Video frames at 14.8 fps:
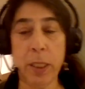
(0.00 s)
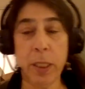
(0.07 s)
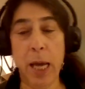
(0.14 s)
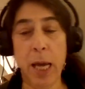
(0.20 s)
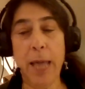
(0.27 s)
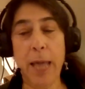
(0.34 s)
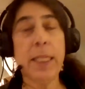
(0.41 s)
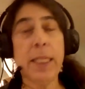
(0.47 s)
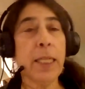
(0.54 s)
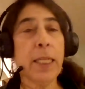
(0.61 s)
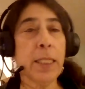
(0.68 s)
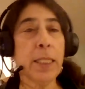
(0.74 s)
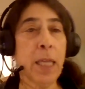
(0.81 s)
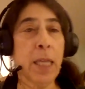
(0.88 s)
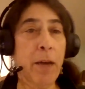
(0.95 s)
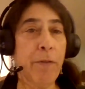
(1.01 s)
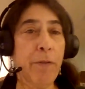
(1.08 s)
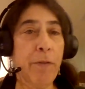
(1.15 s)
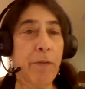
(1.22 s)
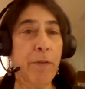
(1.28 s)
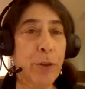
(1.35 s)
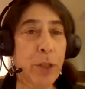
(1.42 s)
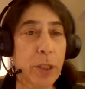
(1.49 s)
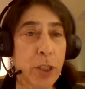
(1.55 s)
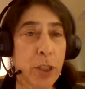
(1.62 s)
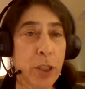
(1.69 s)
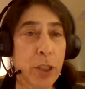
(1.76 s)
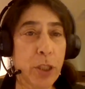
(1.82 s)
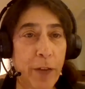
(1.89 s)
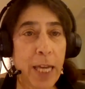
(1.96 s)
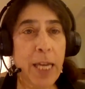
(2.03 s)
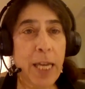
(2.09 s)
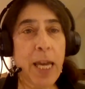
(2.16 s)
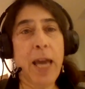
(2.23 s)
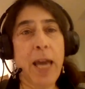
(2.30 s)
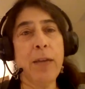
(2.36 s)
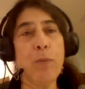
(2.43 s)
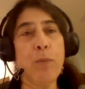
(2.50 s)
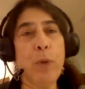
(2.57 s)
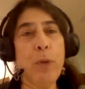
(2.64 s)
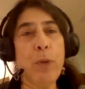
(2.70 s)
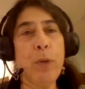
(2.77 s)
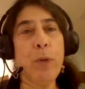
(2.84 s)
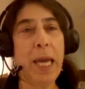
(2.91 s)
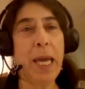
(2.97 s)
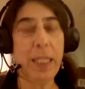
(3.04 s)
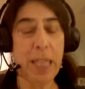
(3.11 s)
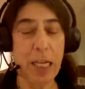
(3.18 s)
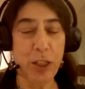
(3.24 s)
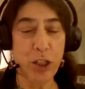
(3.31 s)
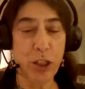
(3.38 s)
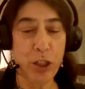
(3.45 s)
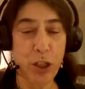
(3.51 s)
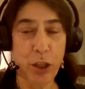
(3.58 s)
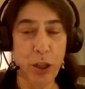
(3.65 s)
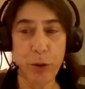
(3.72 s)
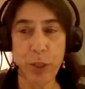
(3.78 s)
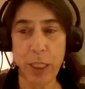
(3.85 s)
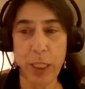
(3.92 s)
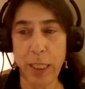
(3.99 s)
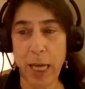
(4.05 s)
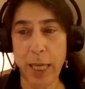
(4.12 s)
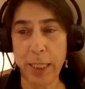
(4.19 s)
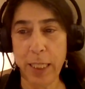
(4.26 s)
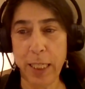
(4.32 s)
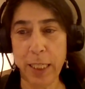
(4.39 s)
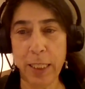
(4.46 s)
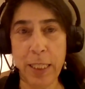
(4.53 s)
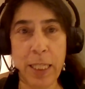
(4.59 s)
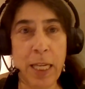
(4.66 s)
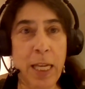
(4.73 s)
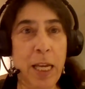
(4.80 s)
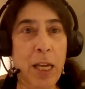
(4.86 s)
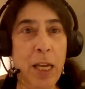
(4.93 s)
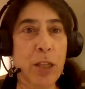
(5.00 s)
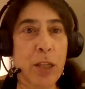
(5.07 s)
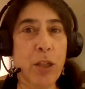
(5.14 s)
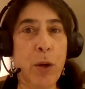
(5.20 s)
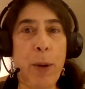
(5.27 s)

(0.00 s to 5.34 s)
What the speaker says: ideas, fill out the survey and we will pay attention to those ideas. So